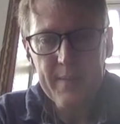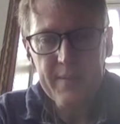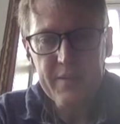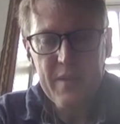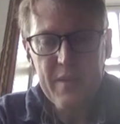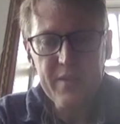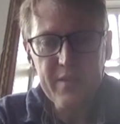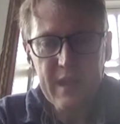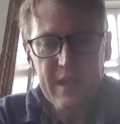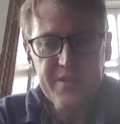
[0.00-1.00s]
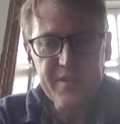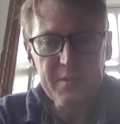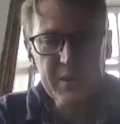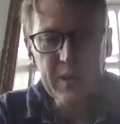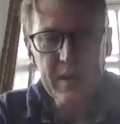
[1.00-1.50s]
strengthen relations
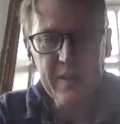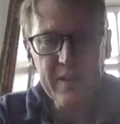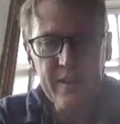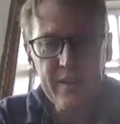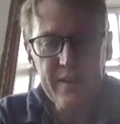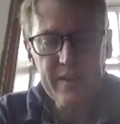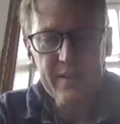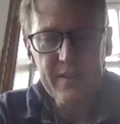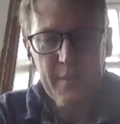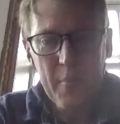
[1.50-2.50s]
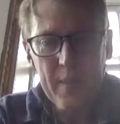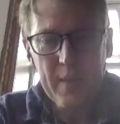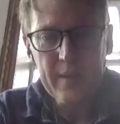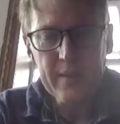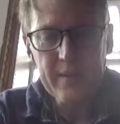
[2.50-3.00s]
between India and
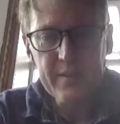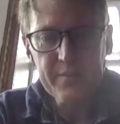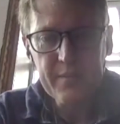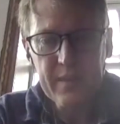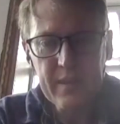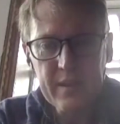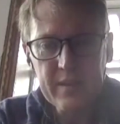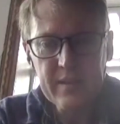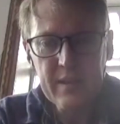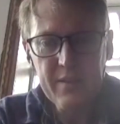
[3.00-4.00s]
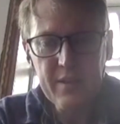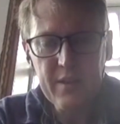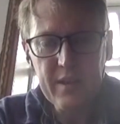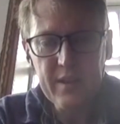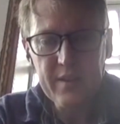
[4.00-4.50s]
South
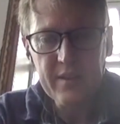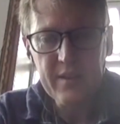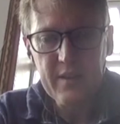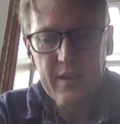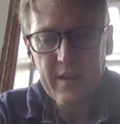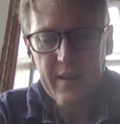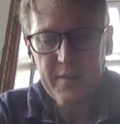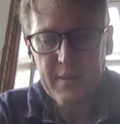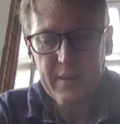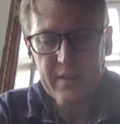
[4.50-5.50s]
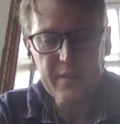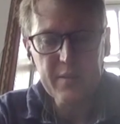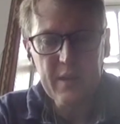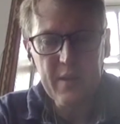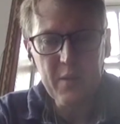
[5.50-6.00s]
Korea. So I know you've been doing some
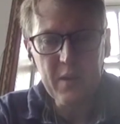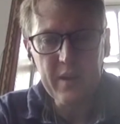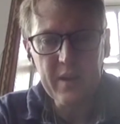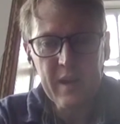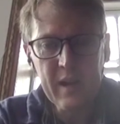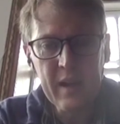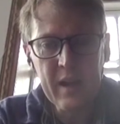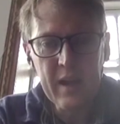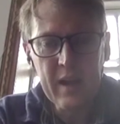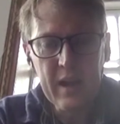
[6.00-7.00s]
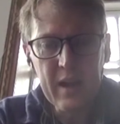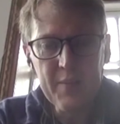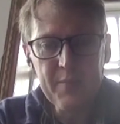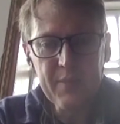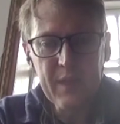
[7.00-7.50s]
great work.
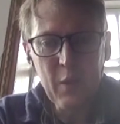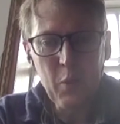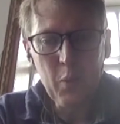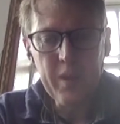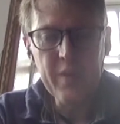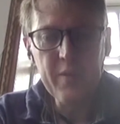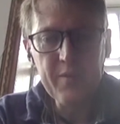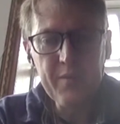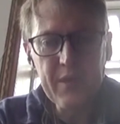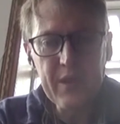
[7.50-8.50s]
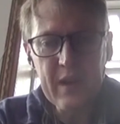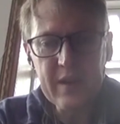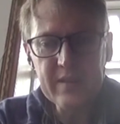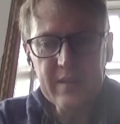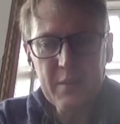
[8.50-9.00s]
What do you
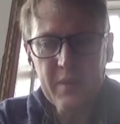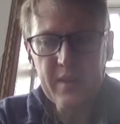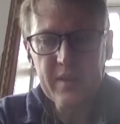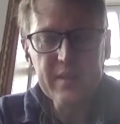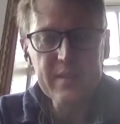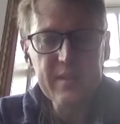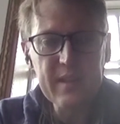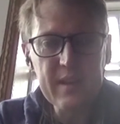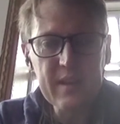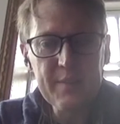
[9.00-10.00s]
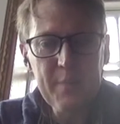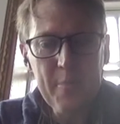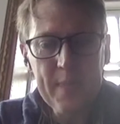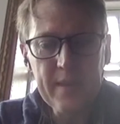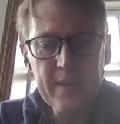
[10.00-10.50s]
as someone that
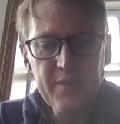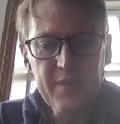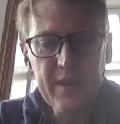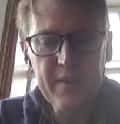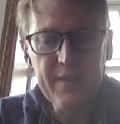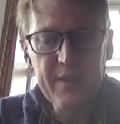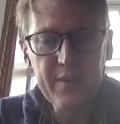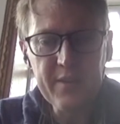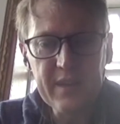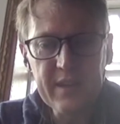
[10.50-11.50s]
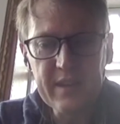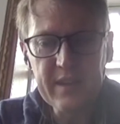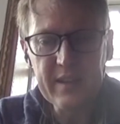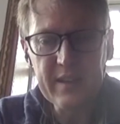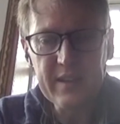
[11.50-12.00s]
is very involved
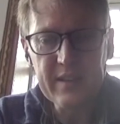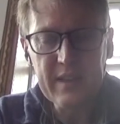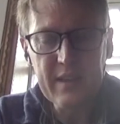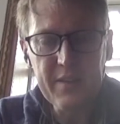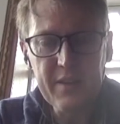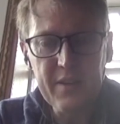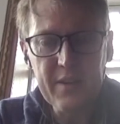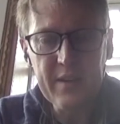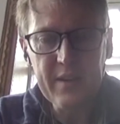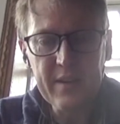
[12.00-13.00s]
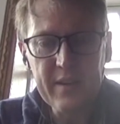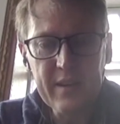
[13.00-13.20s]
in South Korea, and